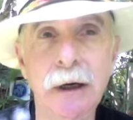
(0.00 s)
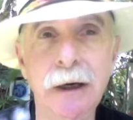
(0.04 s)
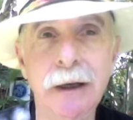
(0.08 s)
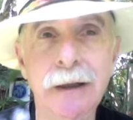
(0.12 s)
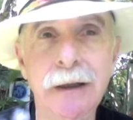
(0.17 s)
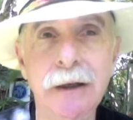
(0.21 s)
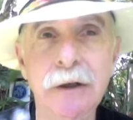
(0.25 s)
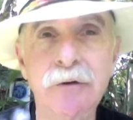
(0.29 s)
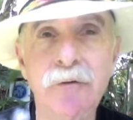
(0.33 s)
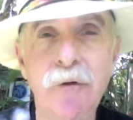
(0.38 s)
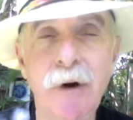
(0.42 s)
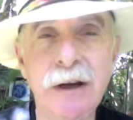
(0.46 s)

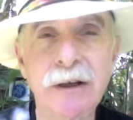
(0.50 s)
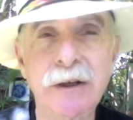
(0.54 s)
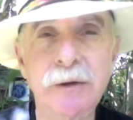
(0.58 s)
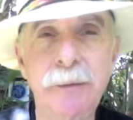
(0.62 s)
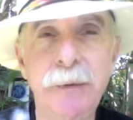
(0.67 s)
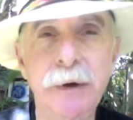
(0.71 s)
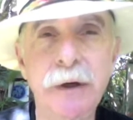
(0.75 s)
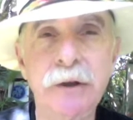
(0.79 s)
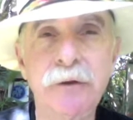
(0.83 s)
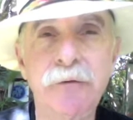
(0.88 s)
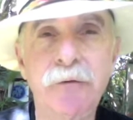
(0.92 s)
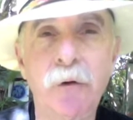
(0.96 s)
these
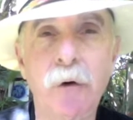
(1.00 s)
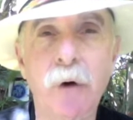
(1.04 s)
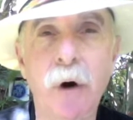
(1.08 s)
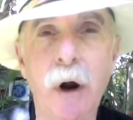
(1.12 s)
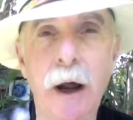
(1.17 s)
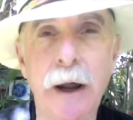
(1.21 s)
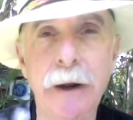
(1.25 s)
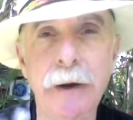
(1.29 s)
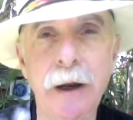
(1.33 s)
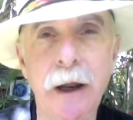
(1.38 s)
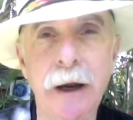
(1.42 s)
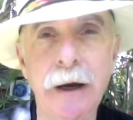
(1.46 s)
recipes for
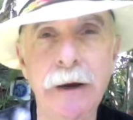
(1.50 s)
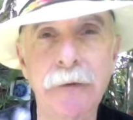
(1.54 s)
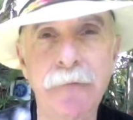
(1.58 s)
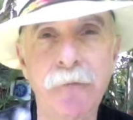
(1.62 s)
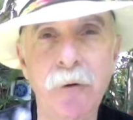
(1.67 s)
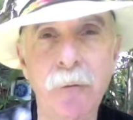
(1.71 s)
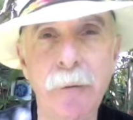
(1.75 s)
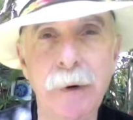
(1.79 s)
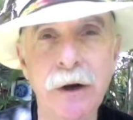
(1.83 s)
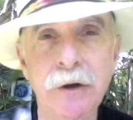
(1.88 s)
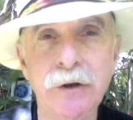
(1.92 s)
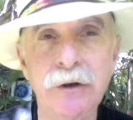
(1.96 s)
online
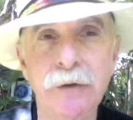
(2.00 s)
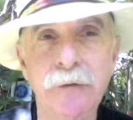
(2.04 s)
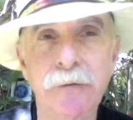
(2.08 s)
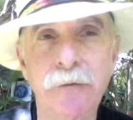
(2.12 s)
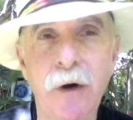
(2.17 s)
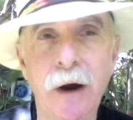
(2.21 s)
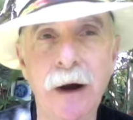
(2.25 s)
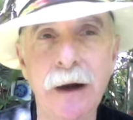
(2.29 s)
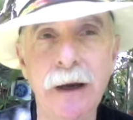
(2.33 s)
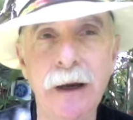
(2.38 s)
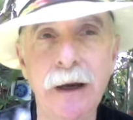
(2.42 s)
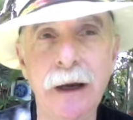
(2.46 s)
information
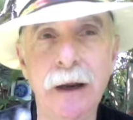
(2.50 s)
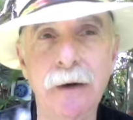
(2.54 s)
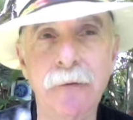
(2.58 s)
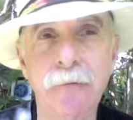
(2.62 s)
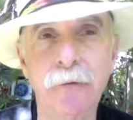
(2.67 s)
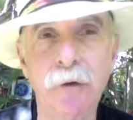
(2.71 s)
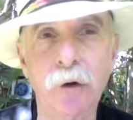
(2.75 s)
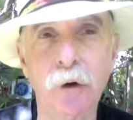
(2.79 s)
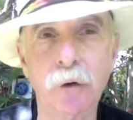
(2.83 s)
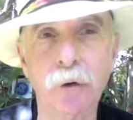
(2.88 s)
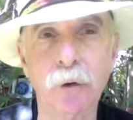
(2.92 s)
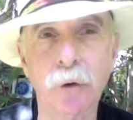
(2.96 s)
finding and
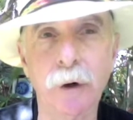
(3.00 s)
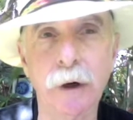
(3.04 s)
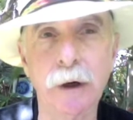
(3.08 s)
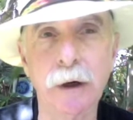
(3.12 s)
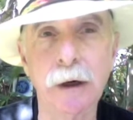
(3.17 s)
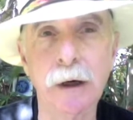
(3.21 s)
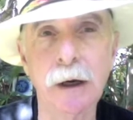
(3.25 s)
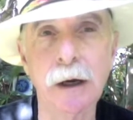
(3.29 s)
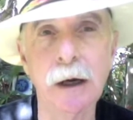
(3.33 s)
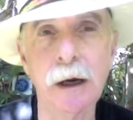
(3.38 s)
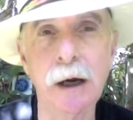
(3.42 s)
filtering